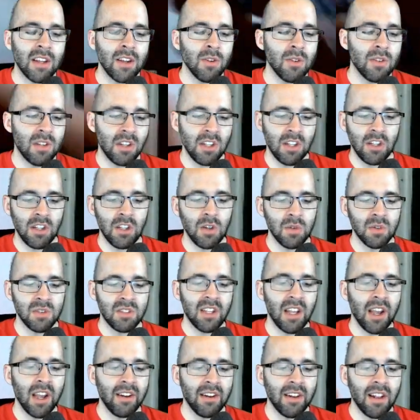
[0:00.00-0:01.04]
you to use
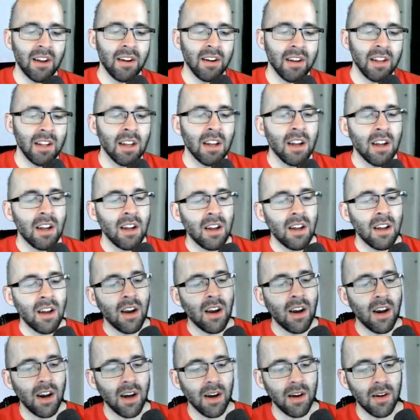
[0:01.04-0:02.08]
the identity.
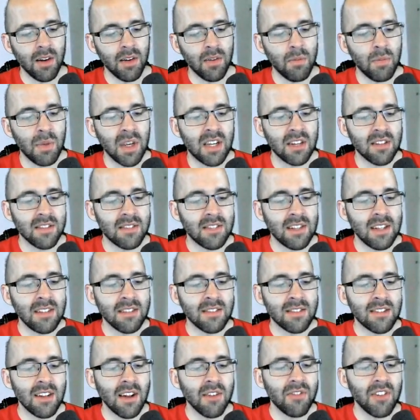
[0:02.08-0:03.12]
Because in
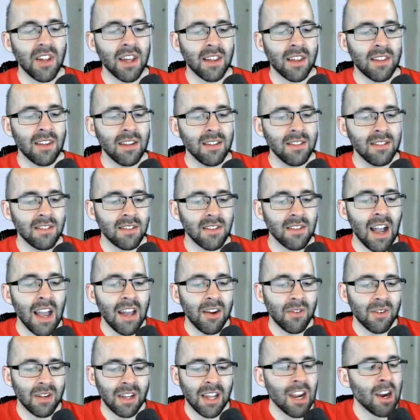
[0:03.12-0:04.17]
stuff like this, I
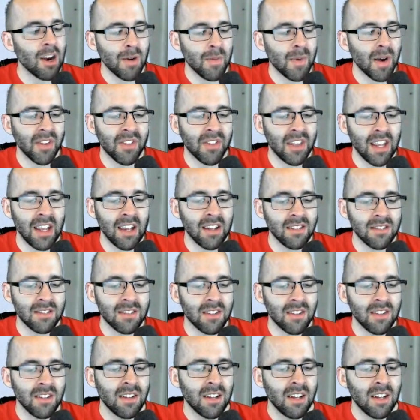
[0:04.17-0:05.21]
don't care about the
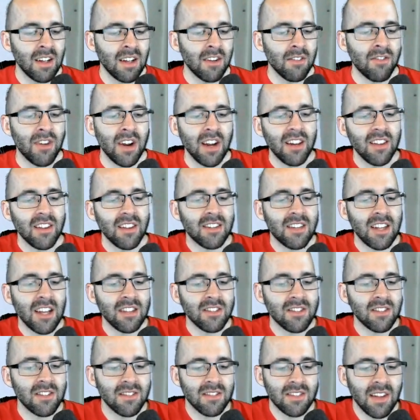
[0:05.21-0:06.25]
answer. Finding the
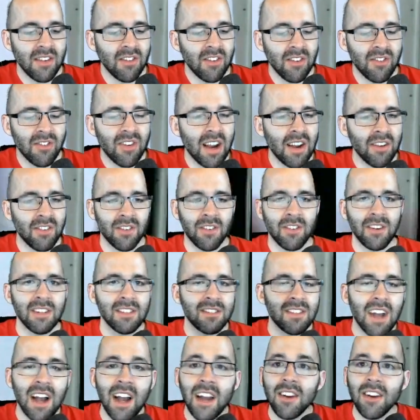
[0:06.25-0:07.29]
tangent of 75
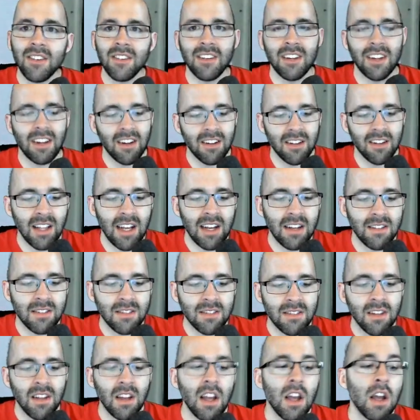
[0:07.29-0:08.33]
degrees, I couldn't care
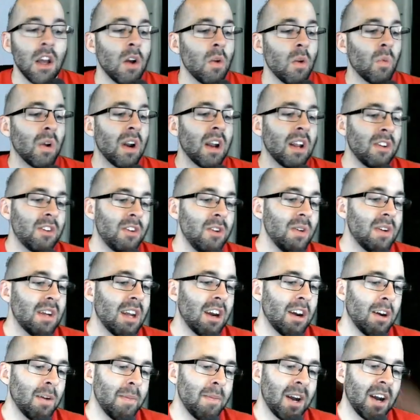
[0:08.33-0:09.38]
less. What I do
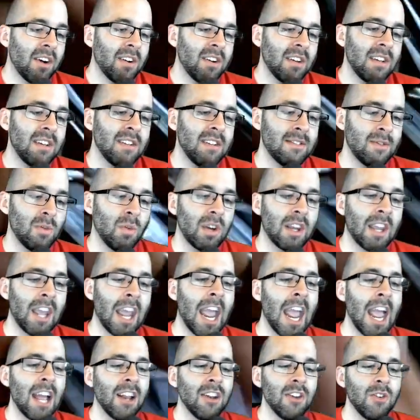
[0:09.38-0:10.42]
care about is,
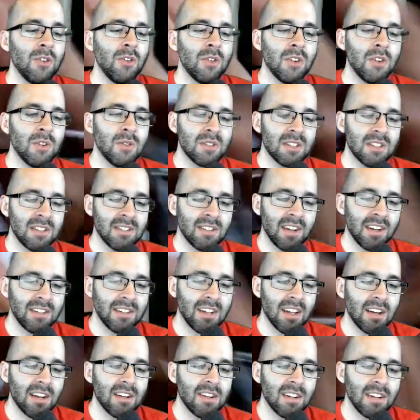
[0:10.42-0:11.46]
can you use this
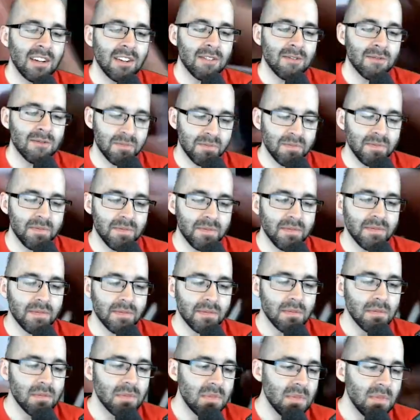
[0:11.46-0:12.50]
identity?
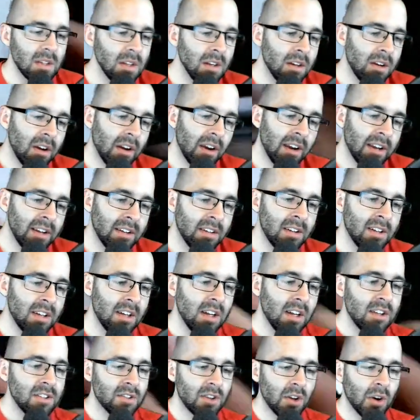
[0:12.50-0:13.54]
All right.
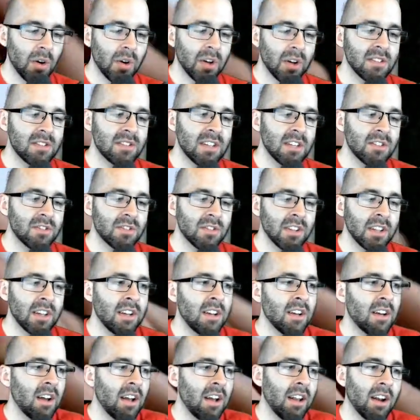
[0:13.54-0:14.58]
So
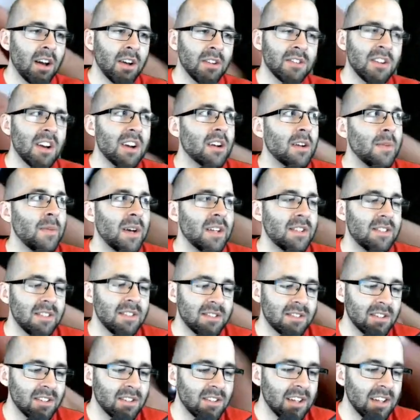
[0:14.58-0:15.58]
essentially, and I'll talk about this in